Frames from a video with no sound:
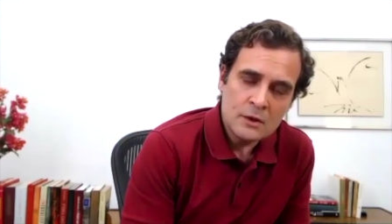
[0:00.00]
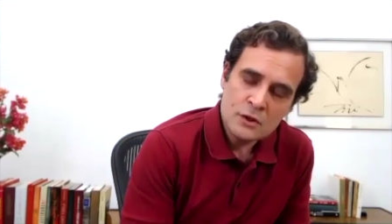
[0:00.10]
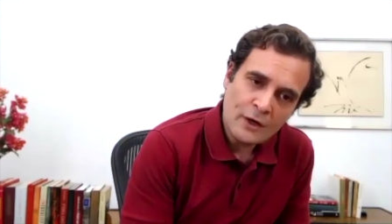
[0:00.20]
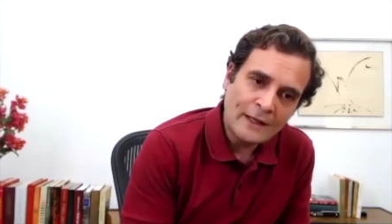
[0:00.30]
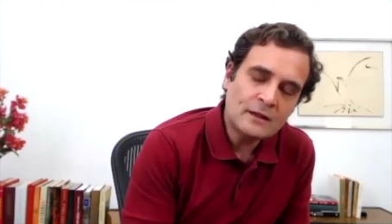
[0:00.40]

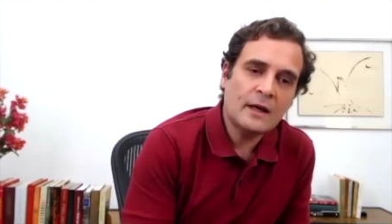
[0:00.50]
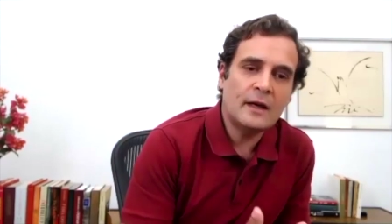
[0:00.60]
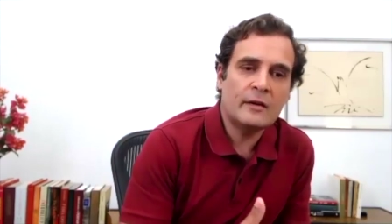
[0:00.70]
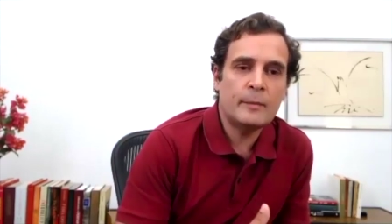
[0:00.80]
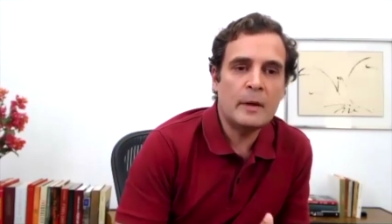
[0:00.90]
Strength
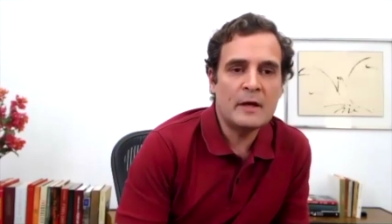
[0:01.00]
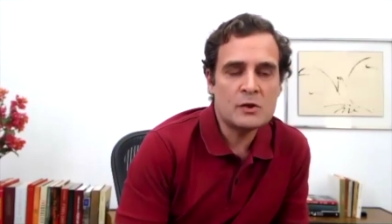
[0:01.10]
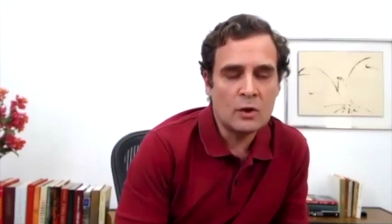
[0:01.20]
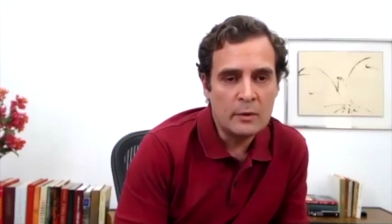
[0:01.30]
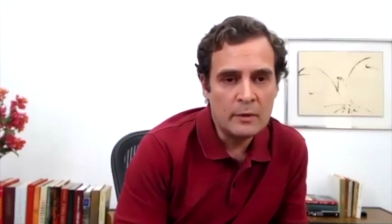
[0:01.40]
can never be
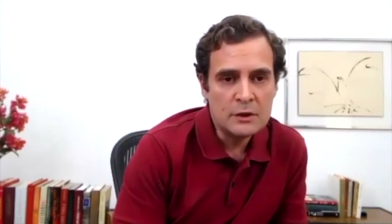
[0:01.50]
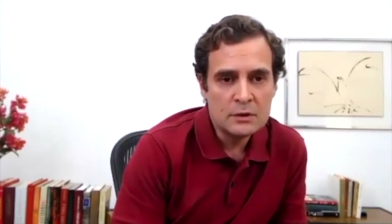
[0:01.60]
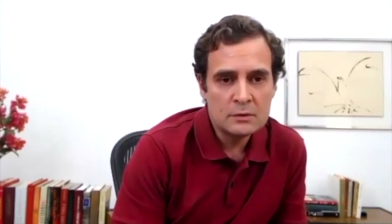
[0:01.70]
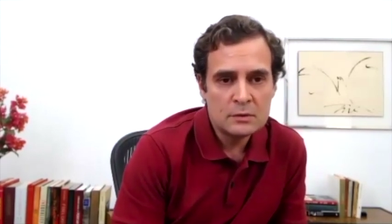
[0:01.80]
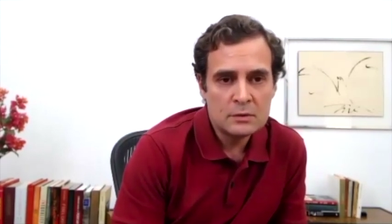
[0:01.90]
based on
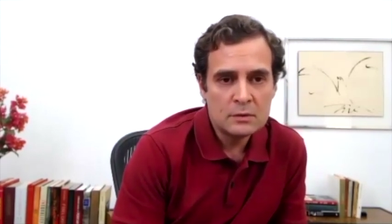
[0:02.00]
image.